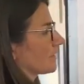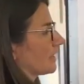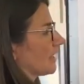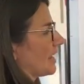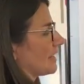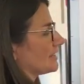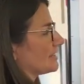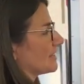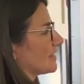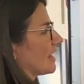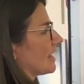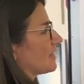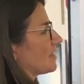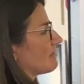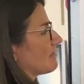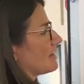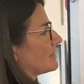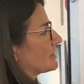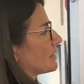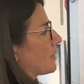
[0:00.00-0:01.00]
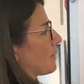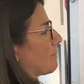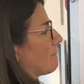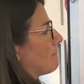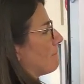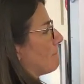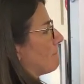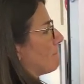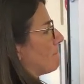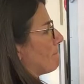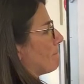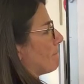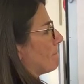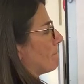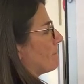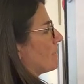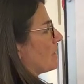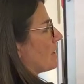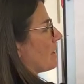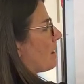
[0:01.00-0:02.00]
And together it's
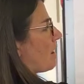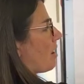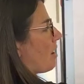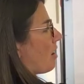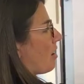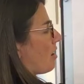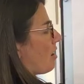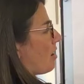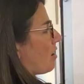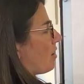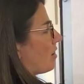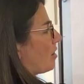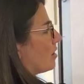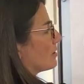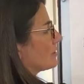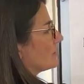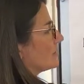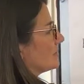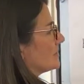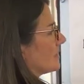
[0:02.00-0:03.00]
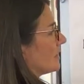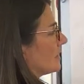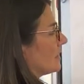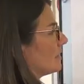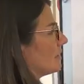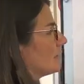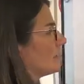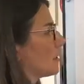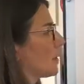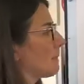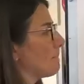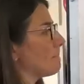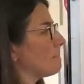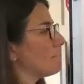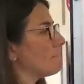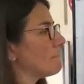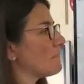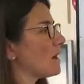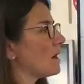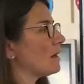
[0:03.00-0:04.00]
ard,
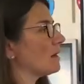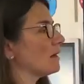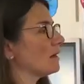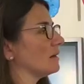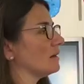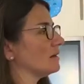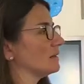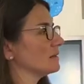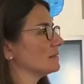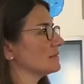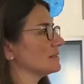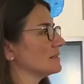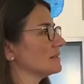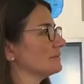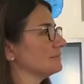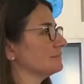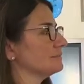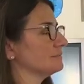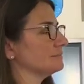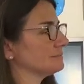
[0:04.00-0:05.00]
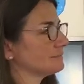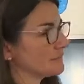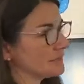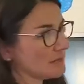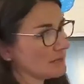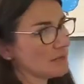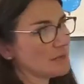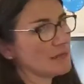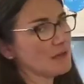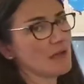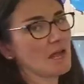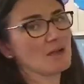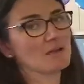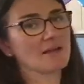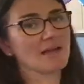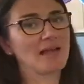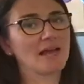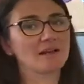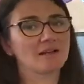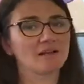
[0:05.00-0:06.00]
mard.
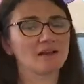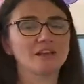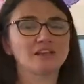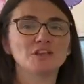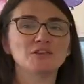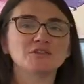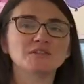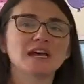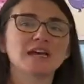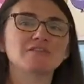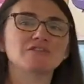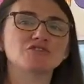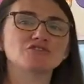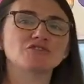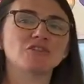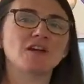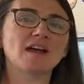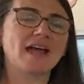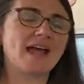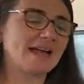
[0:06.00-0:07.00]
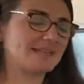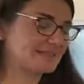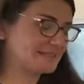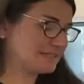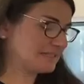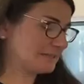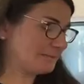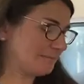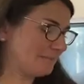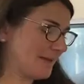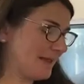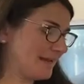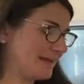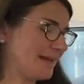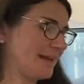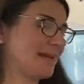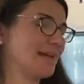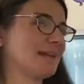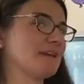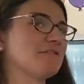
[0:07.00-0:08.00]
Okay, I'd like you to have a try at
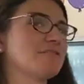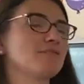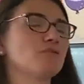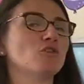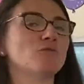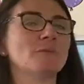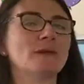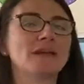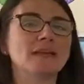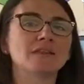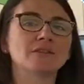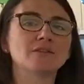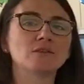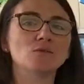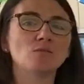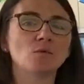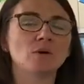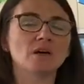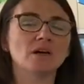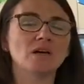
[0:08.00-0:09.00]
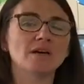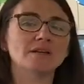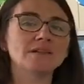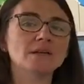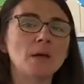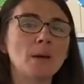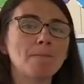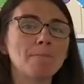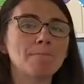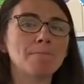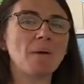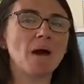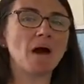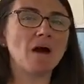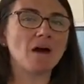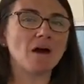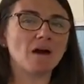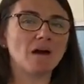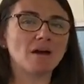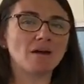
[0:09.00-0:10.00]
spelling for me the word
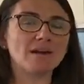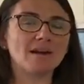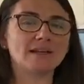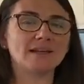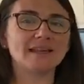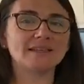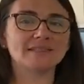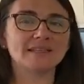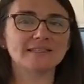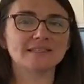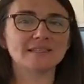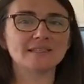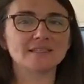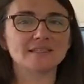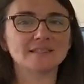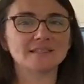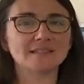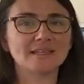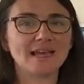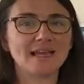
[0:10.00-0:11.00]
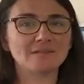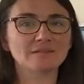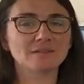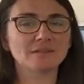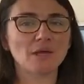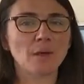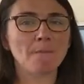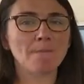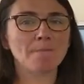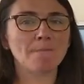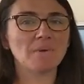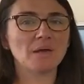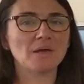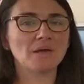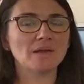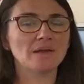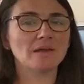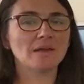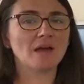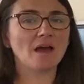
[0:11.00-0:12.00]
park. Let's listen to the sound. So,
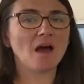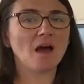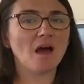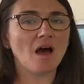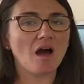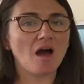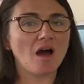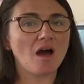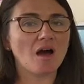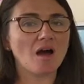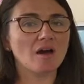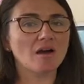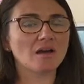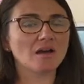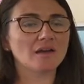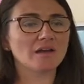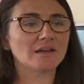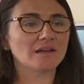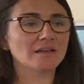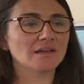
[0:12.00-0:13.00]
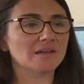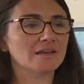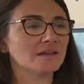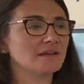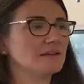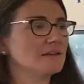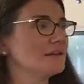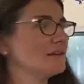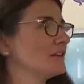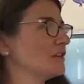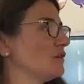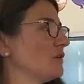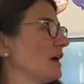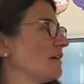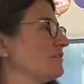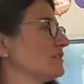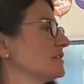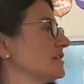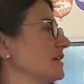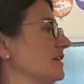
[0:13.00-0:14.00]
p-ark. You have
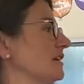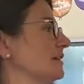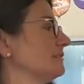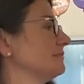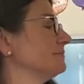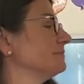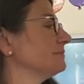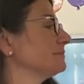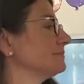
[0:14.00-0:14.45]
a turn.